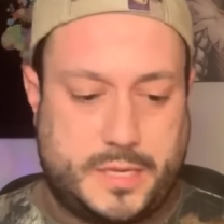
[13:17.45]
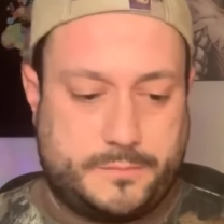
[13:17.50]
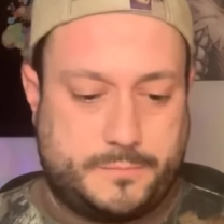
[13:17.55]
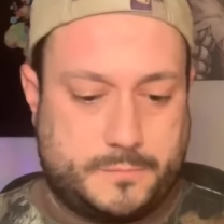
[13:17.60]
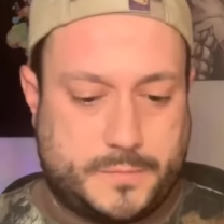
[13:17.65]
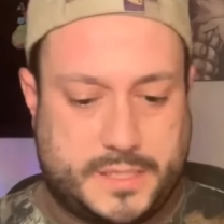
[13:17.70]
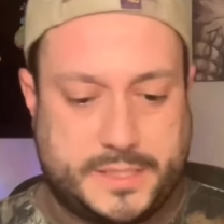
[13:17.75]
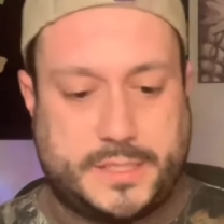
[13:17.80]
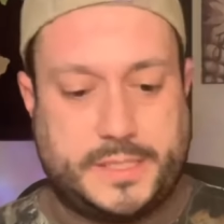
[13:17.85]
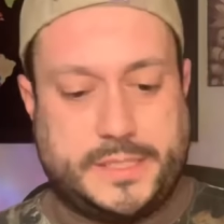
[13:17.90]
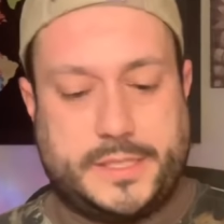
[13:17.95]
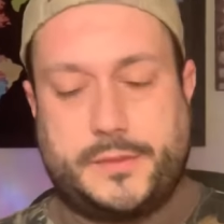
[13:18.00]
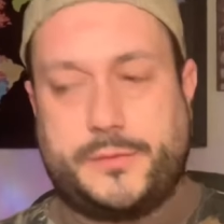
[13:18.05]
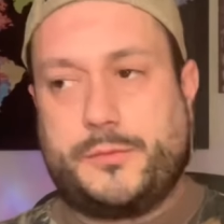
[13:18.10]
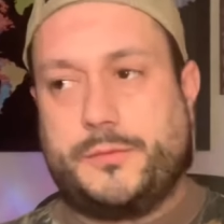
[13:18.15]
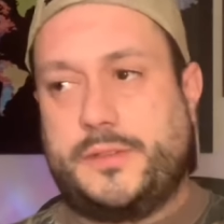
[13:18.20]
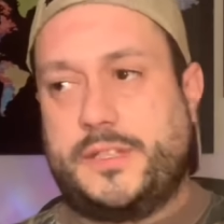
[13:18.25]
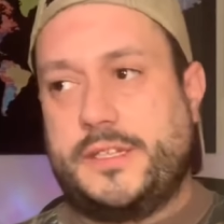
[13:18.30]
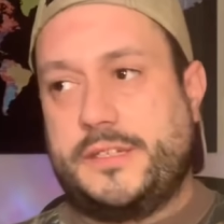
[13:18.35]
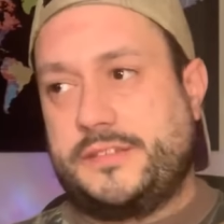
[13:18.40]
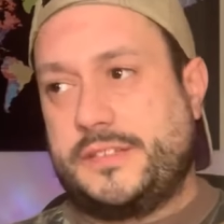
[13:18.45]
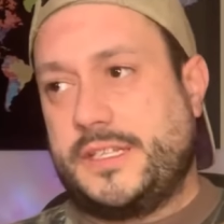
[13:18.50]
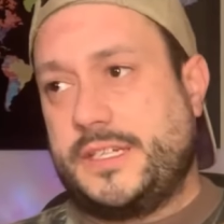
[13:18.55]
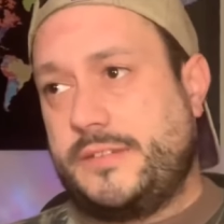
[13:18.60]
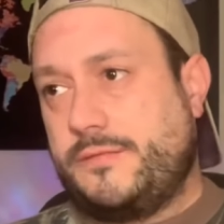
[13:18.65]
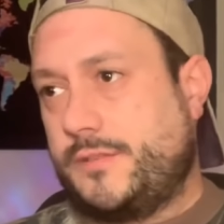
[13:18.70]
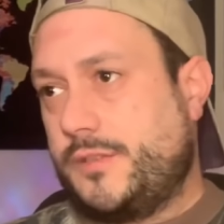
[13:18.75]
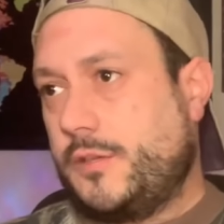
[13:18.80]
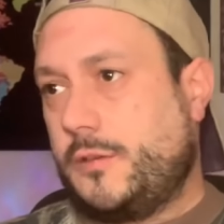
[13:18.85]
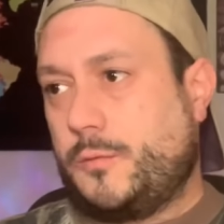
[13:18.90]
I can get through this. And even
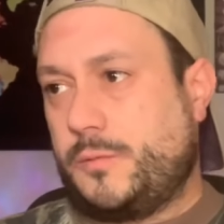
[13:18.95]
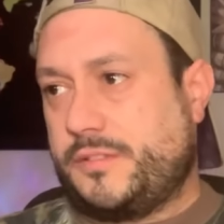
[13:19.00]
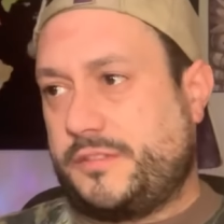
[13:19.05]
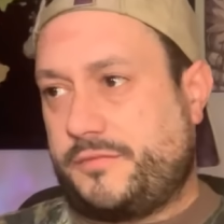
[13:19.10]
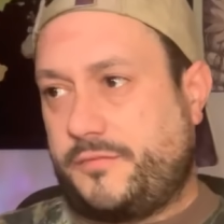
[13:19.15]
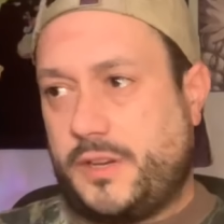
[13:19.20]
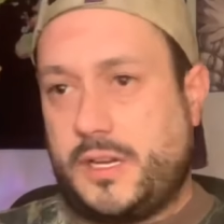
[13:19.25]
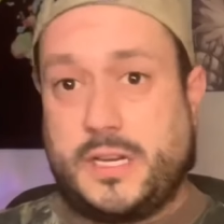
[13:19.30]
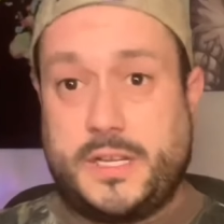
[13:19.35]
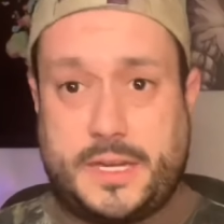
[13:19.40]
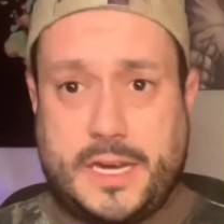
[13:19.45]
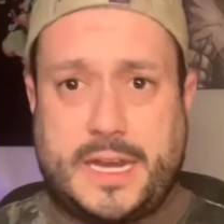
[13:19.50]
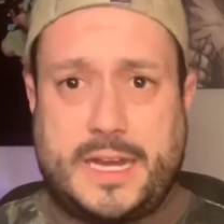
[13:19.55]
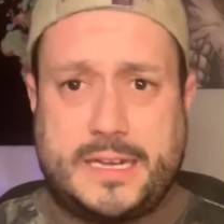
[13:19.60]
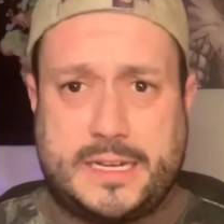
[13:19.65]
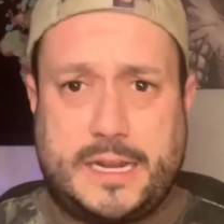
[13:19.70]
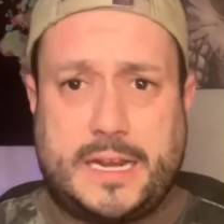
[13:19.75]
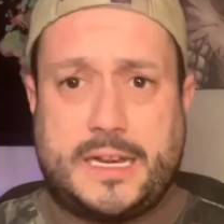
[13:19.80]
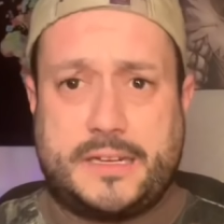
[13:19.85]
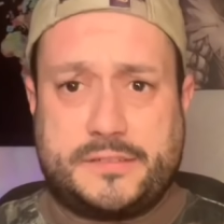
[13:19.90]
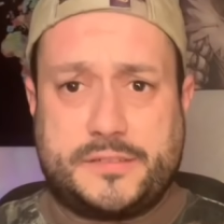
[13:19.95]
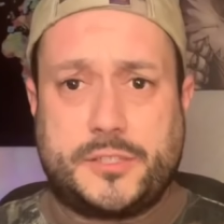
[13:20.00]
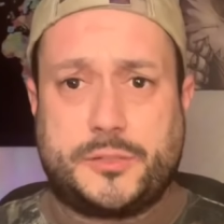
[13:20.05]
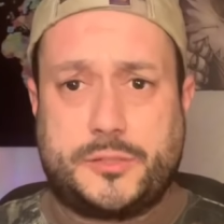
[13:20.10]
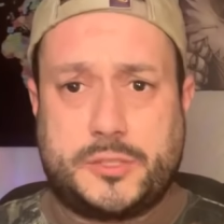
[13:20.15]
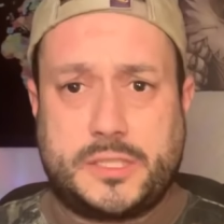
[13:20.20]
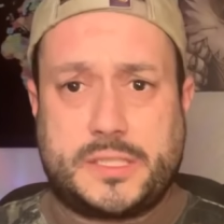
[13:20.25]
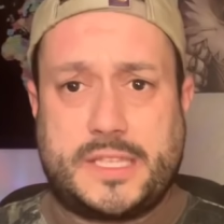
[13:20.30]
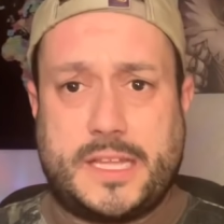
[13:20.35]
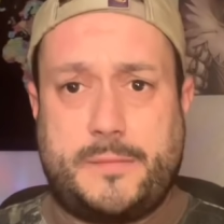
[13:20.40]
though it was fun, I still
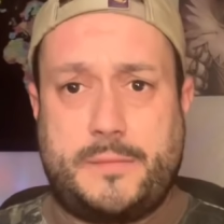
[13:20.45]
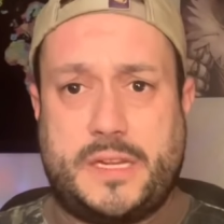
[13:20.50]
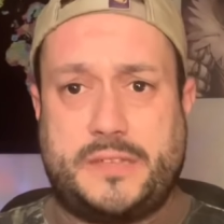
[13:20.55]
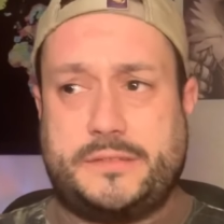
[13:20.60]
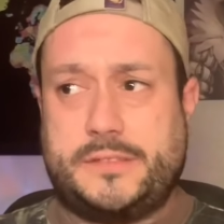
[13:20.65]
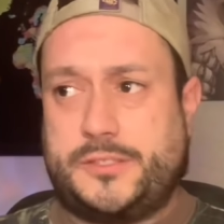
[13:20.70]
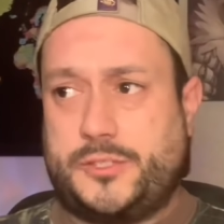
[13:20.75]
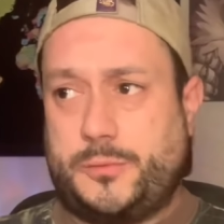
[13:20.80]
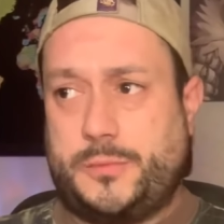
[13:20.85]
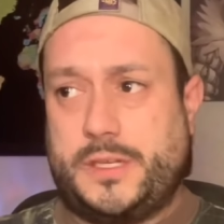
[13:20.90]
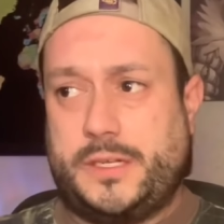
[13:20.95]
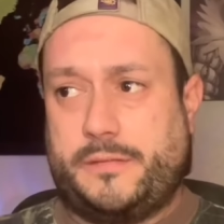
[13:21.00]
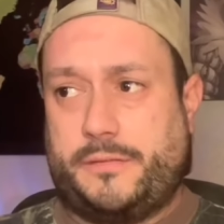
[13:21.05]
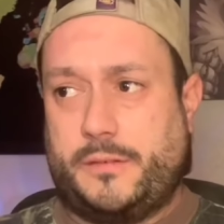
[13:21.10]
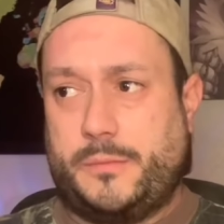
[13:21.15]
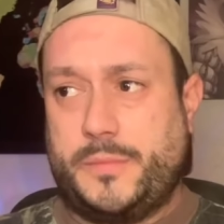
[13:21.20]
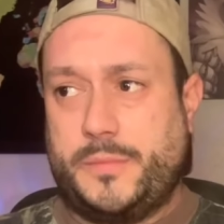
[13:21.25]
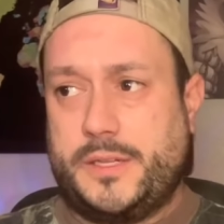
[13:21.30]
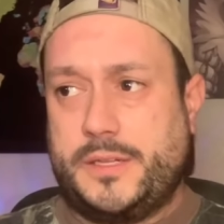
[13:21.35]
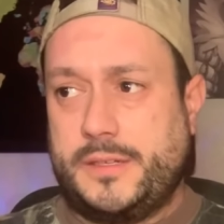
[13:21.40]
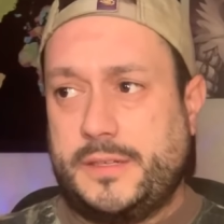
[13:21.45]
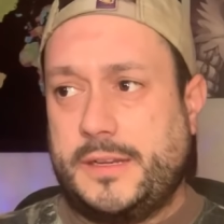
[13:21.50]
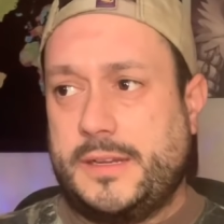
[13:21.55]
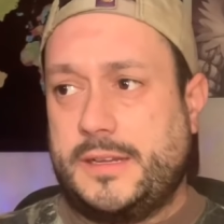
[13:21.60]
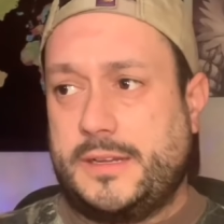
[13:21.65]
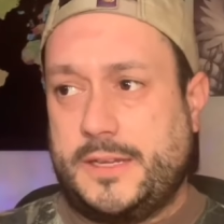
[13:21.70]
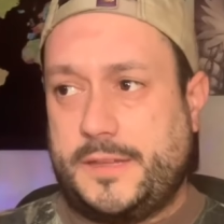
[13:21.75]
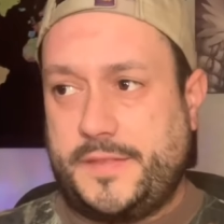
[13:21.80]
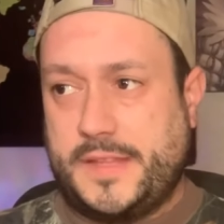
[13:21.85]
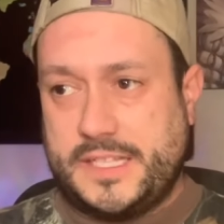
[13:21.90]
took that message away from it.
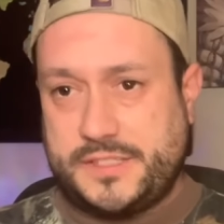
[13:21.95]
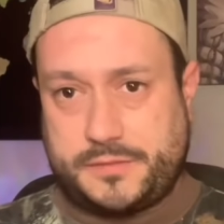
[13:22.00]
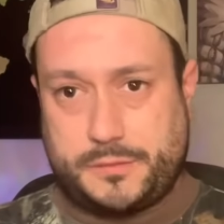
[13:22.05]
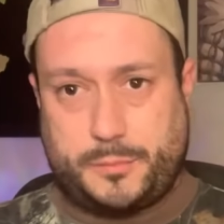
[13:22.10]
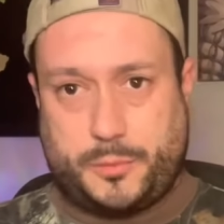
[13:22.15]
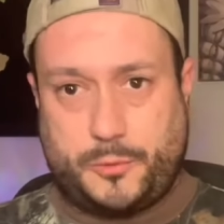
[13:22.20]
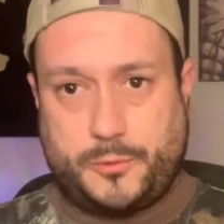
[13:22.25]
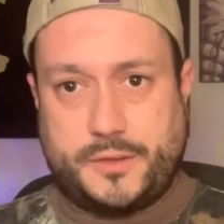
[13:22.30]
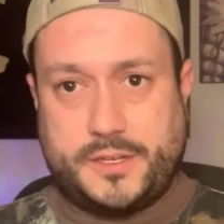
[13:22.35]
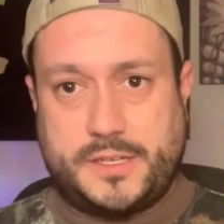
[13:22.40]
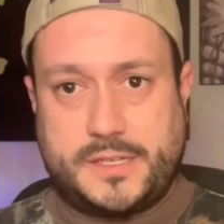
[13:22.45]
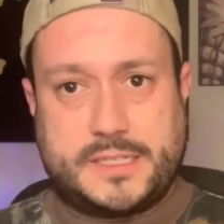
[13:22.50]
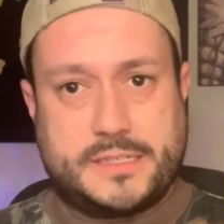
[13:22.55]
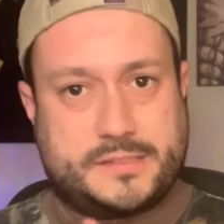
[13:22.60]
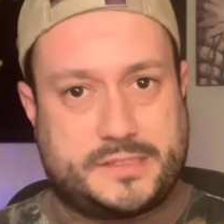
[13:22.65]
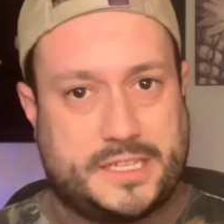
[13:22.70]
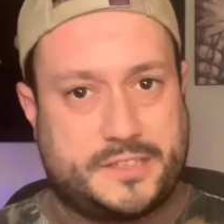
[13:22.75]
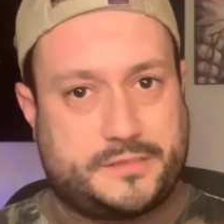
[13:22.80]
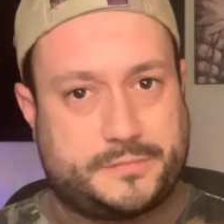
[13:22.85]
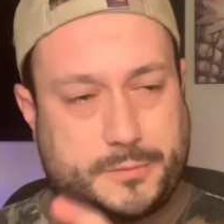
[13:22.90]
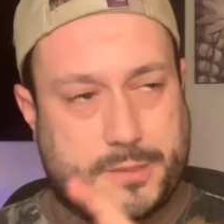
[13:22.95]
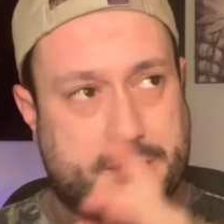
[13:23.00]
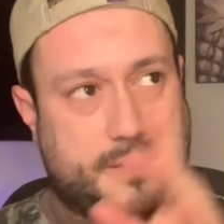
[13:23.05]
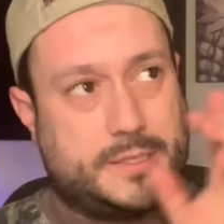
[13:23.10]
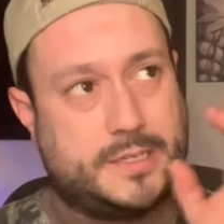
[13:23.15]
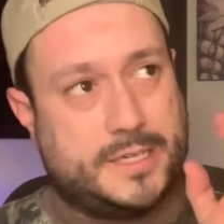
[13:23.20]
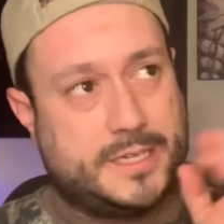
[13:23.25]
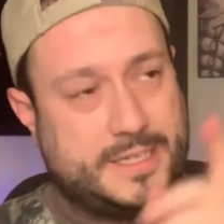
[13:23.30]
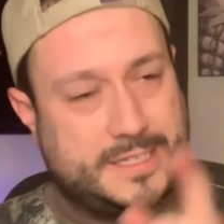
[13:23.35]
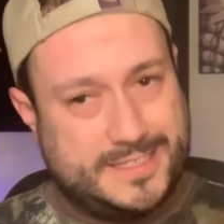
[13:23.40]
And that's important, because that's what
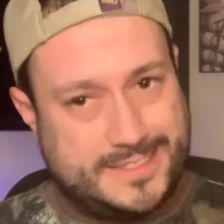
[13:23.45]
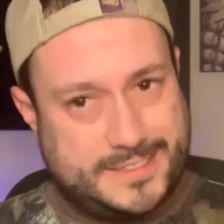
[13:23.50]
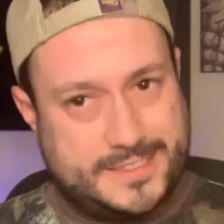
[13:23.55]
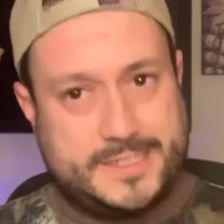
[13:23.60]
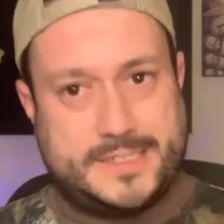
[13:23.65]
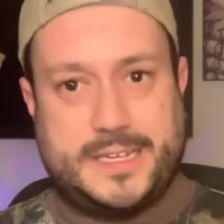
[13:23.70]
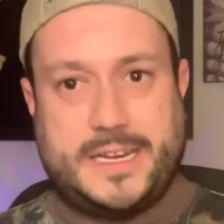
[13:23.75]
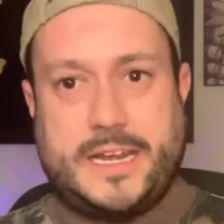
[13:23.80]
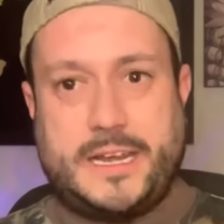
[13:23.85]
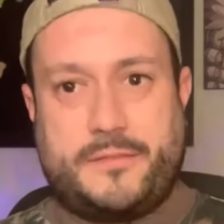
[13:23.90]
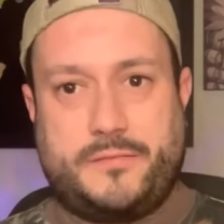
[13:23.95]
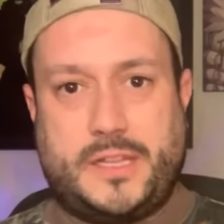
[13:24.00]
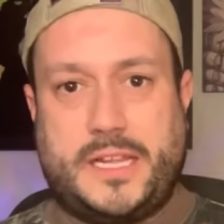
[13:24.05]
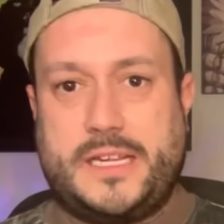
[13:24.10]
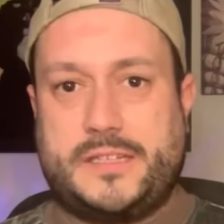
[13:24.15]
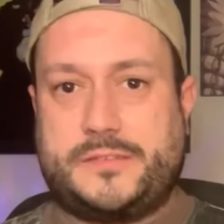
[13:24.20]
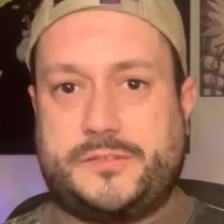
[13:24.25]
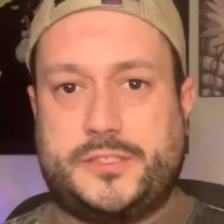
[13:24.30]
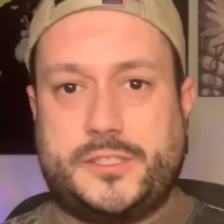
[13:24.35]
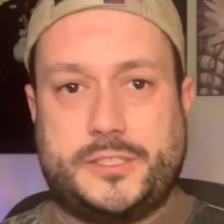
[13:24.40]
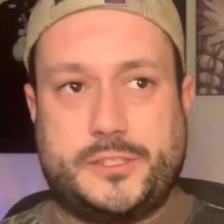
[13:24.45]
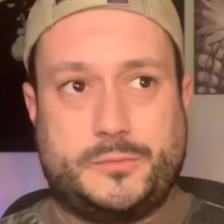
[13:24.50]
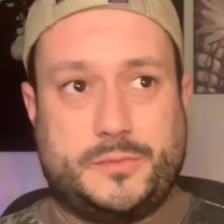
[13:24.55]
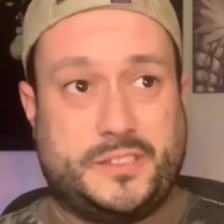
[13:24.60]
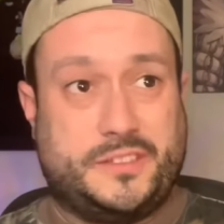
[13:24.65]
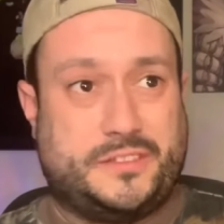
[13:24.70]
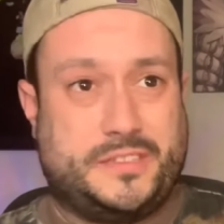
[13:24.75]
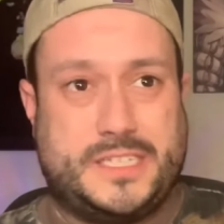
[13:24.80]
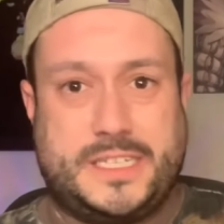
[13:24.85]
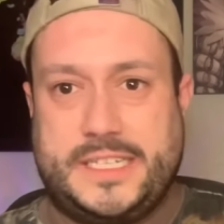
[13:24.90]
you didn't have last year,
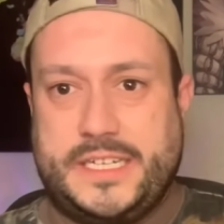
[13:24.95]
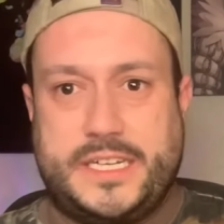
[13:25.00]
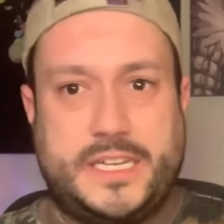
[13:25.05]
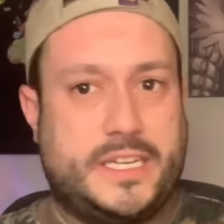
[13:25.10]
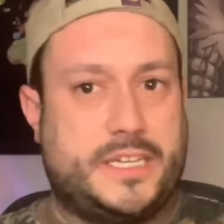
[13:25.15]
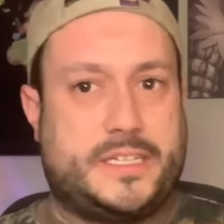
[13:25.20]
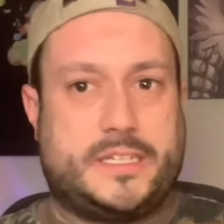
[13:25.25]
was any